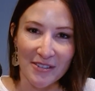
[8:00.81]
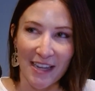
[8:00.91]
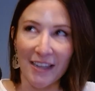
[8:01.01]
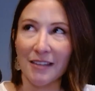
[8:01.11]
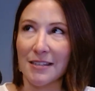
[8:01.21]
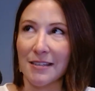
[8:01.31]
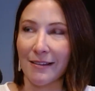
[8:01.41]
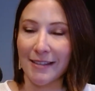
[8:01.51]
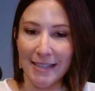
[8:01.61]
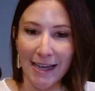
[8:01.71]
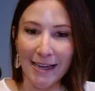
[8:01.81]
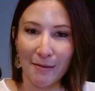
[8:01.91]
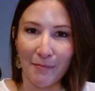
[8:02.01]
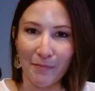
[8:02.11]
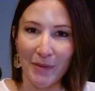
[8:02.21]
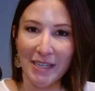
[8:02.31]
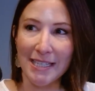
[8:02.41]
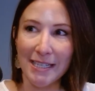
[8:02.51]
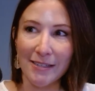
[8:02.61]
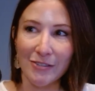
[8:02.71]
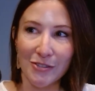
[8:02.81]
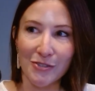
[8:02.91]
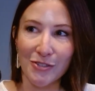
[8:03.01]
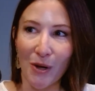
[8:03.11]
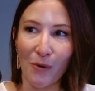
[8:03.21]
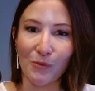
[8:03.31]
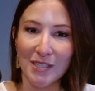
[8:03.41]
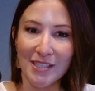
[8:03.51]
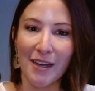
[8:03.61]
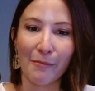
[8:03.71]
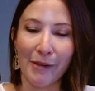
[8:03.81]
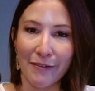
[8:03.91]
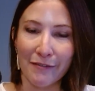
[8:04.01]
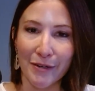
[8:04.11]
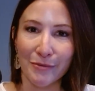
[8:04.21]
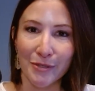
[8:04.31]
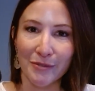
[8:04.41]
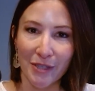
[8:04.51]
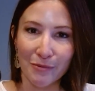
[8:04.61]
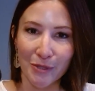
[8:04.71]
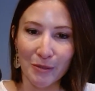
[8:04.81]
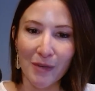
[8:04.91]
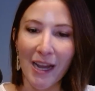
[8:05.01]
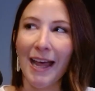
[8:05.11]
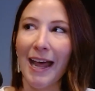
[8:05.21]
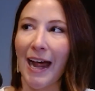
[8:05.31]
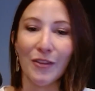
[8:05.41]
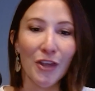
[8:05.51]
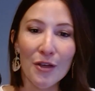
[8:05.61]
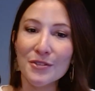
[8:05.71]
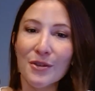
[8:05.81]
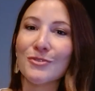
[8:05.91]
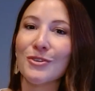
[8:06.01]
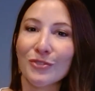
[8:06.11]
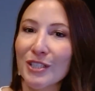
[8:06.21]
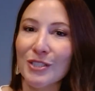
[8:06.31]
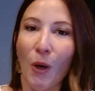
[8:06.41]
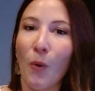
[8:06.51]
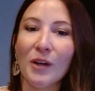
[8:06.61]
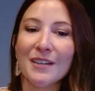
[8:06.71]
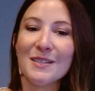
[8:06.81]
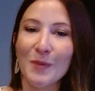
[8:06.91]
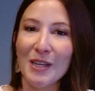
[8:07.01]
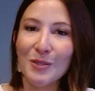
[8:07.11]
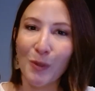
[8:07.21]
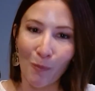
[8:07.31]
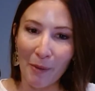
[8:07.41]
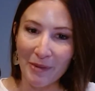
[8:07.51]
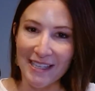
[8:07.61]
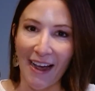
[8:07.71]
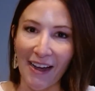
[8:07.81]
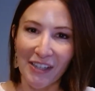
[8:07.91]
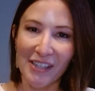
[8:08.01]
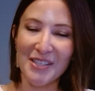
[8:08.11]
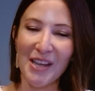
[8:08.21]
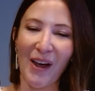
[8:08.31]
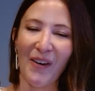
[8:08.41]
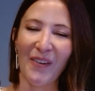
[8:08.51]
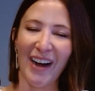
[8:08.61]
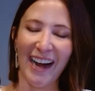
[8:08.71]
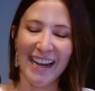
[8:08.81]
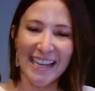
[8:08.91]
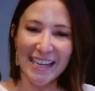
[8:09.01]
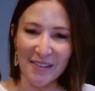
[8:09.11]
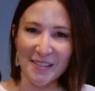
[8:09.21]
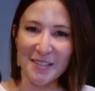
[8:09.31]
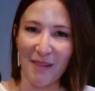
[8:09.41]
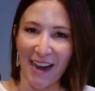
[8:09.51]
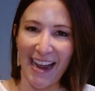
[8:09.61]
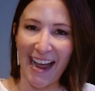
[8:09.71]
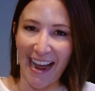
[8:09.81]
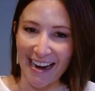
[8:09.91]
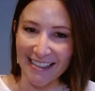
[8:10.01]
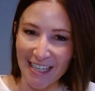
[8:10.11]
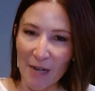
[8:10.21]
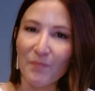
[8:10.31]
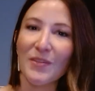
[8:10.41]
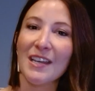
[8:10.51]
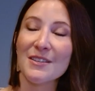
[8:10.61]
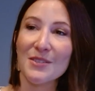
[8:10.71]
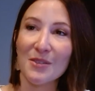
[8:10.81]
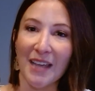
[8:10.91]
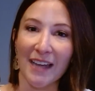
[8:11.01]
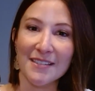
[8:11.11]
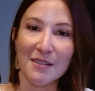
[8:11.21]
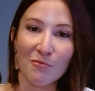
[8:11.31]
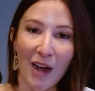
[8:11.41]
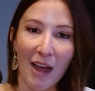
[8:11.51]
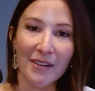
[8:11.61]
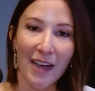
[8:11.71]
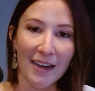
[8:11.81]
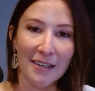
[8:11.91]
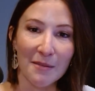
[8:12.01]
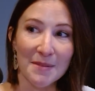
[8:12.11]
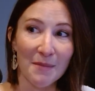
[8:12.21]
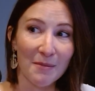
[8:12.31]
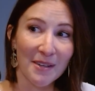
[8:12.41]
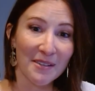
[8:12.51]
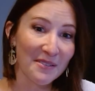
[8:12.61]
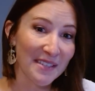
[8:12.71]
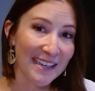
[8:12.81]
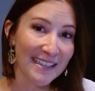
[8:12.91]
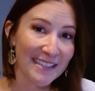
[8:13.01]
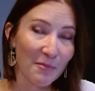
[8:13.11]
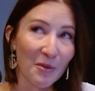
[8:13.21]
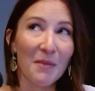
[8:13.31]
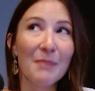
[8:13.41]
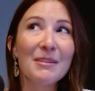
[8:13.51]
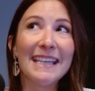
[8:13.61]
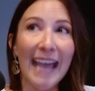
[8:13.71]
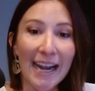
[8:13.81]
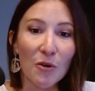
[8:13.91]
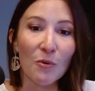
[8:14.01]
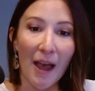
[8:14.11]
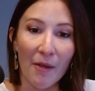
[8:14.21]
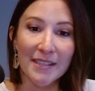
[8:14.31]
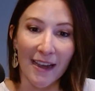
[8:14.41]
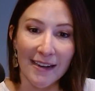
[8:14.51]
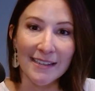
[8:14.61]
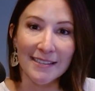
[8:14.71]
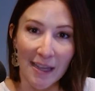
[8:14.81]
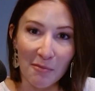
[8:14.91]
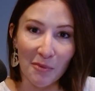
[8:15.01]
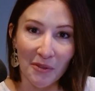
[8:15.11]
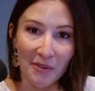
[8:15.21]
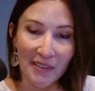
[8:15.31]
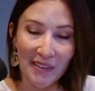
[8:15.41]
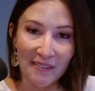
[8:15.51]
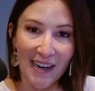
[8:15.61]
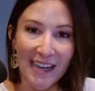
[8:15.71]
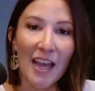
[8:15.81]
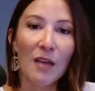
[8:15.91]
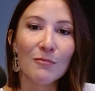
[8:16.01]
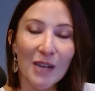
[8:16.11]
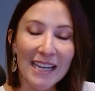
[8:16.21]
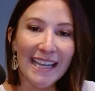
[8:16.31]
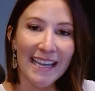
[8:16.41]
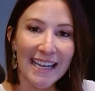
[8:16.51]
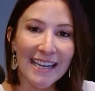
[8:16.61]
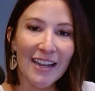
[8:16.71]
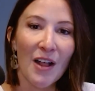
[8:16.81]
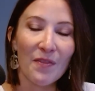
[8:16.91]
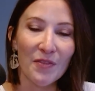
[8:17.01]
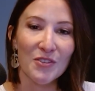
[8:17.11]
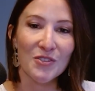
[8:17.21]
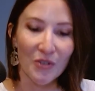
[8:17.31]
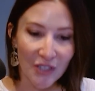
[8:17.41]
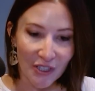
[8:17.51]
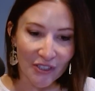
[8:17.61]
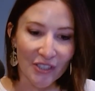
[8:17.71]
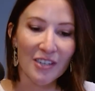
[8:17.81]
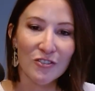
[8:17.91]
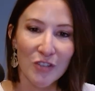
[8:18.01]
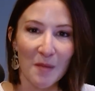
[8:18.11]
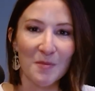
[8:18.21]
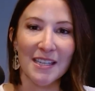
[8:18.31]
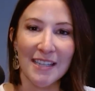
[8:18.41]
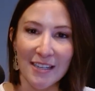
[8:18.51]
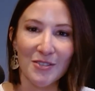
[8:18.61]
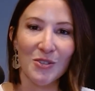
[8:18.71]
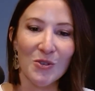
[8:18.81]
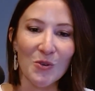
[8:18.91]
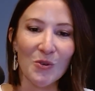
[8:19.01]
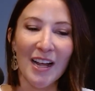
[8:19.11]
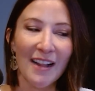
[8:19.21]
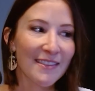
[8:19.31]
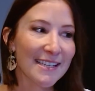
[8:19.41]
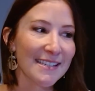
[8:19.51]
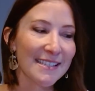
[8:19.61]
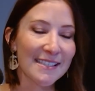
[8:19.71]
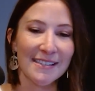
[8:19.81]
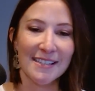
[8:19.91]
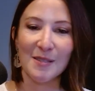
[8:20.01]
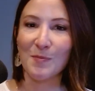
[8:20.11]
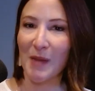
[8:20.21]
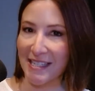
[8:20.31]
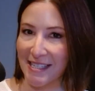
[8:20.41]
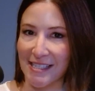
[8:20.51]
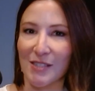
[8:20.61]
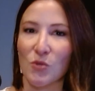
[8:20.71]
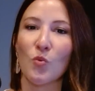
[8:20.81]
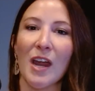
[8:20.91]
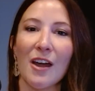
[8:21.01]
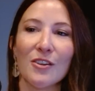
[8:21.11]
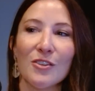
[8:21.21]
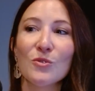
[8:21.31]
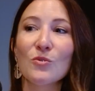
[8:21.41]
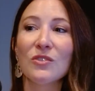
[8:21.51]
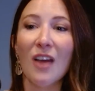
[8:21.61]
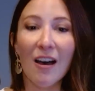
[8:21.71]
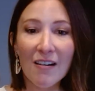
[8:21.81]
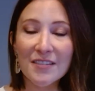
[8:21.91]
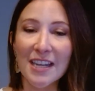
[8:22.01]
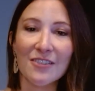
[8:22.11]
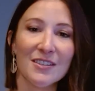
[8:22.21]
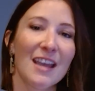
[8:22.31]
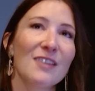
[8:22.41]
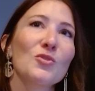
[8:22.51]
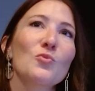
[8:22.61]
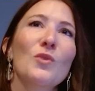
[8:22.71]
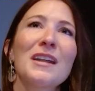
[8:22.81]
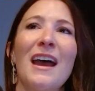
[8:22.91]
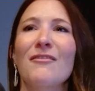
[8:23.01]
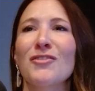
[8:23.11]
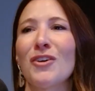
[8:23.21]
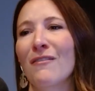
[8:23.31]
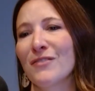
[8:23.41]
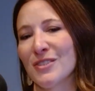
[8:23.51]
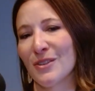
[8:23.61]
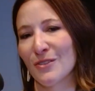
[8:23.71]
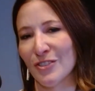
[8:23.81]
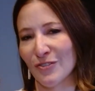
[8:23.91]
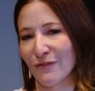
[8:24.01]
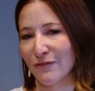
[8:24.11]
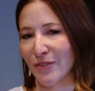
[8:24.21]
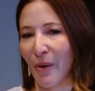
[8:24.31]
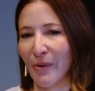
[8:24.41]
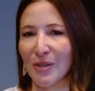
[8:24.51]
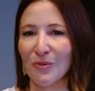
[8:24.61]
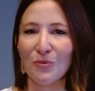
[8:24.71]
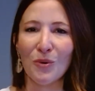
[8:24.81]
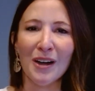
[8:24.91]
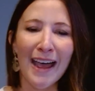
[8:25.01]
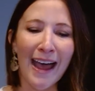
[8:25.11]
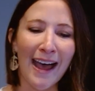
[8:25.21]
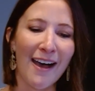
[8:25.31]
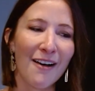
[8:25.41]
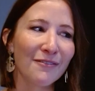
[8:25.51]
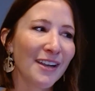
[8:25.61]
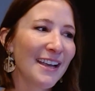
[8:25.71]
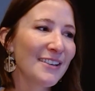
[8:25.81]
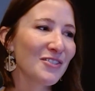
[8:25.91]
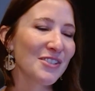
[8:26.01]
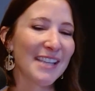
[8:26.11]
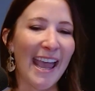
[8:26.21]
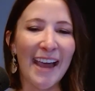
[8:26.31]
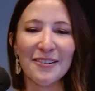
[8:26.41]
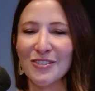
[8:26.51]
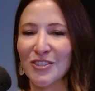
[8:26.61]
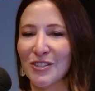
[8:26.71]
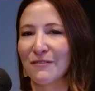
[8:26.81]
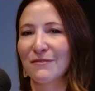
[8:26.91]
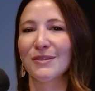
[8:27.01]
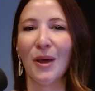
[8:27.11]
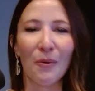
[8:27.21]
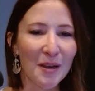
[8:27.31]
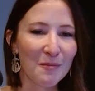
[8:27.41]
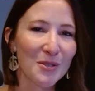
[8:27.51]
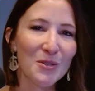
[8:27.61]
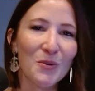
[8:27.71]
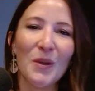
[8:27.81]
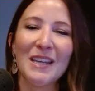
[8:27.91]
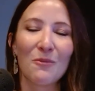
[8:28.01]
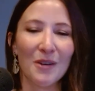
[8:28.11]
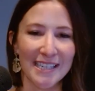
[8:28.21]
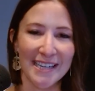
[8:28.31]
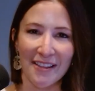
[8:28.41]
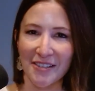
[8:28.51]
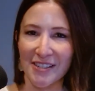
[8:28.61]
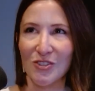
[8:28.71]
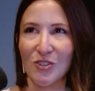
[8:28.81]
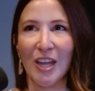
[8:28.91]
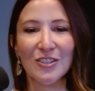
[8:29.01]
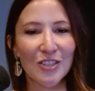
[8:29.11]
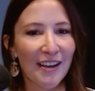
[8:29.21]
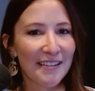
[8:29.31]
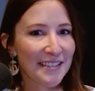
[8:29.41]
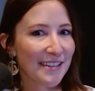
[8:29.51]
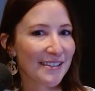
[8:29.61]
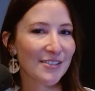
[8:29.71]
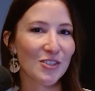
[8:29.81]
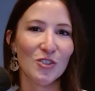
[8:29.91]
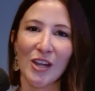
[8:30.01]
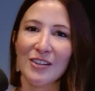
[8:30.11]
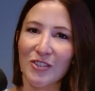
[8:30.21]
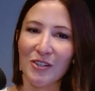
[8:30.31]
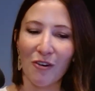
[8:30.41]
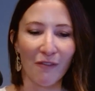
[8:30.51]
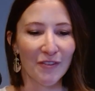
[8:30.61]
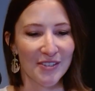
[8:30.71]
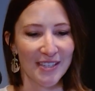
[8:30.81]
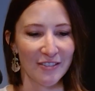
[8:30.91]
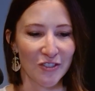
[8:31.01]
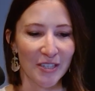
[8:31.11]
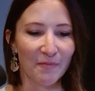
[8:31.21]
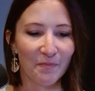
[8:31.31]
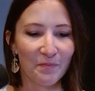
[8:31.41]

I get this all the time. My teenagers don't want to come out of their room, and they also certainly don't want to speak to mom and dad. So here's my hack, is to get some round items maybe on your dining table. Maybe get a round dining table, right? Bring in the circular shapes into these spaces where you love to entertain. You want to have the conversation flowing. You want to have just energy flowing between one another, exchanging ideas, exchanging conversation.